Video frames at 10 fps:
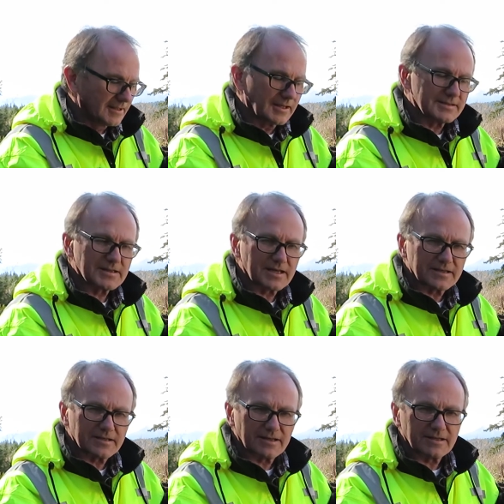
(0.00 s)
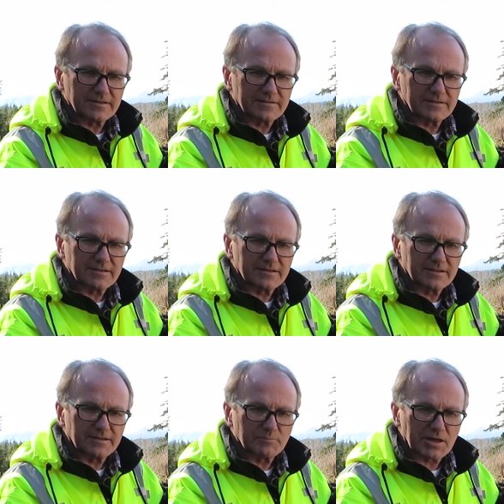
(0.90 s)
it's got a
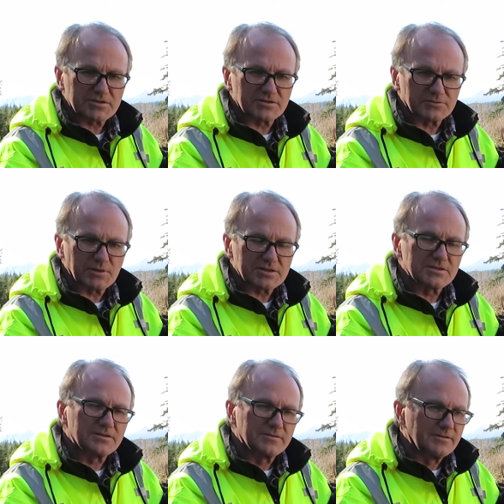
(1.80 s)
pressure switch